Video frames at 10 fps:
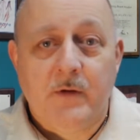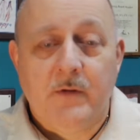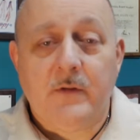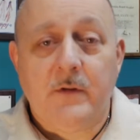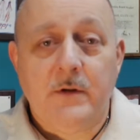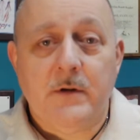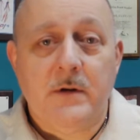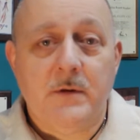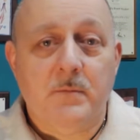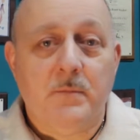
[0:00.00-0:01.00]
So
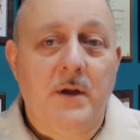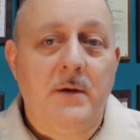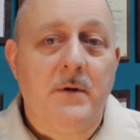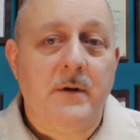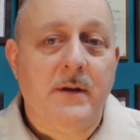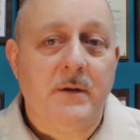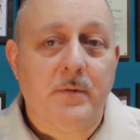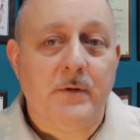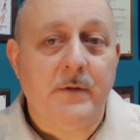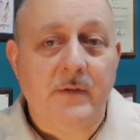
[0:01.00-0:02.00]
your plumber can
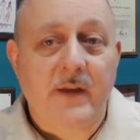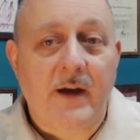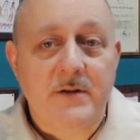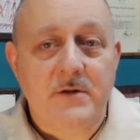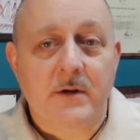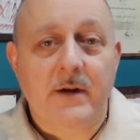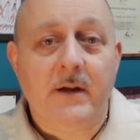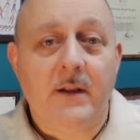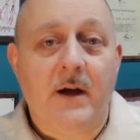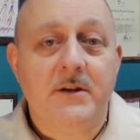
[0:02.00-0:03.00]
produce that drawing
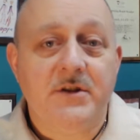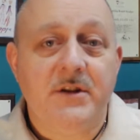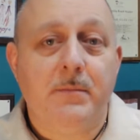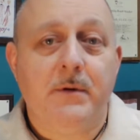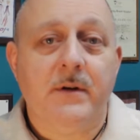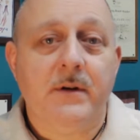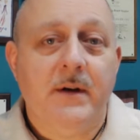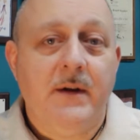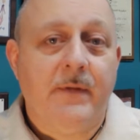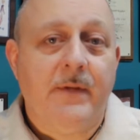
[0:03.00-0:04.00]
a lot cheaper
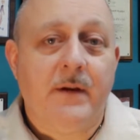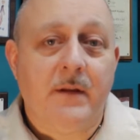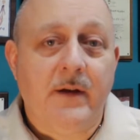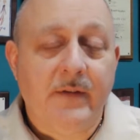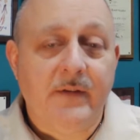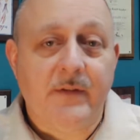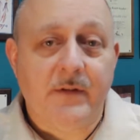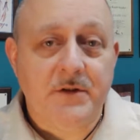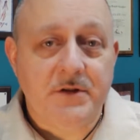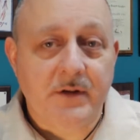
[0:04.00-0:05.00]
than a licensed
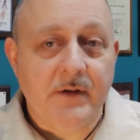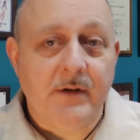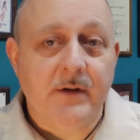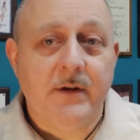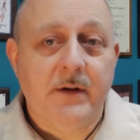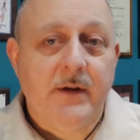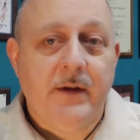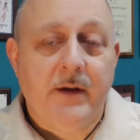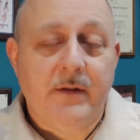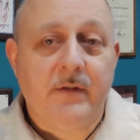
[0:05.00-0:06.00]
engineer,
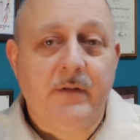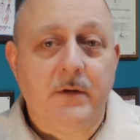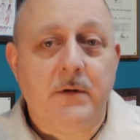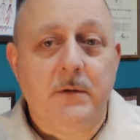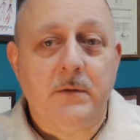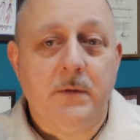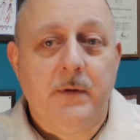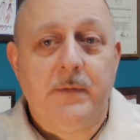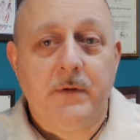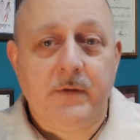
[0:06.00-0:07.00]
and so
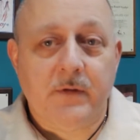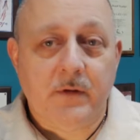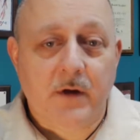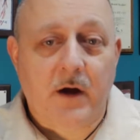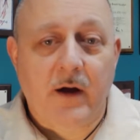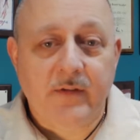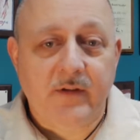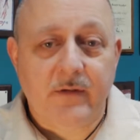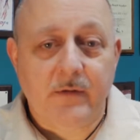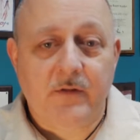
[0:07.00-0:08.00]
there's a cost
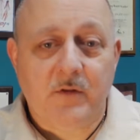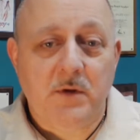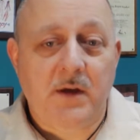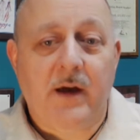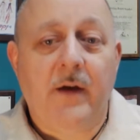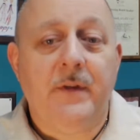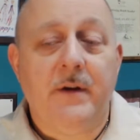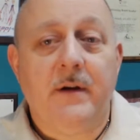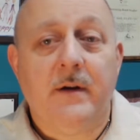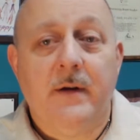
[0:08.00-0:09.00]
savings to be had
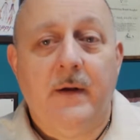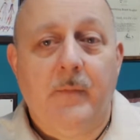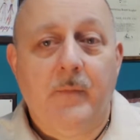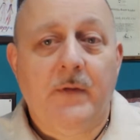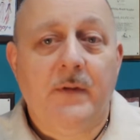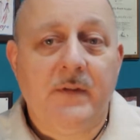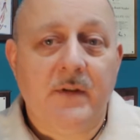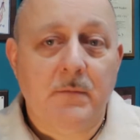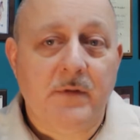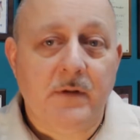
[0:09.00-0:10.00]
there. And the
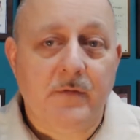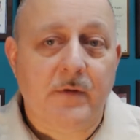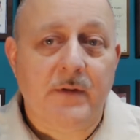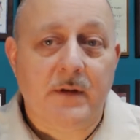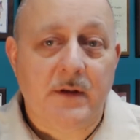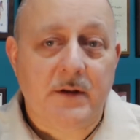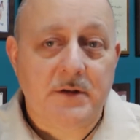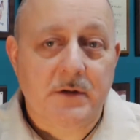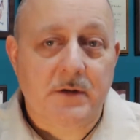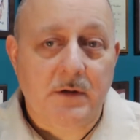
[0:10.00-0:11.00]
same thing for the
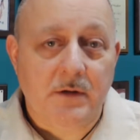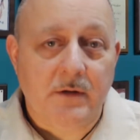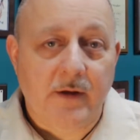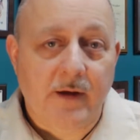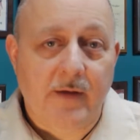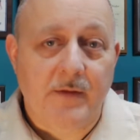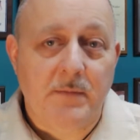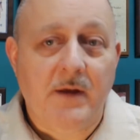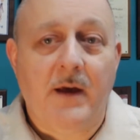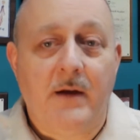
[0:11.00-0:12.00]
electrical and the
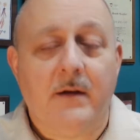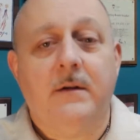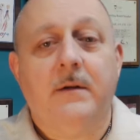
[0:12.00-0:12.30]
mechanical.